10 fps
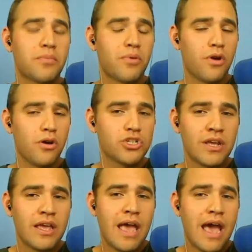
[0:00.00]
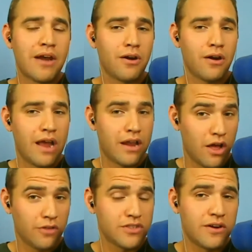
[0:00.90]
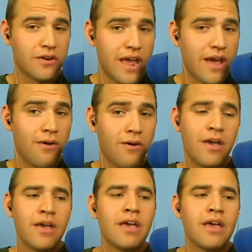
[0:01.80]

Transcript: approach at her, at her health center now.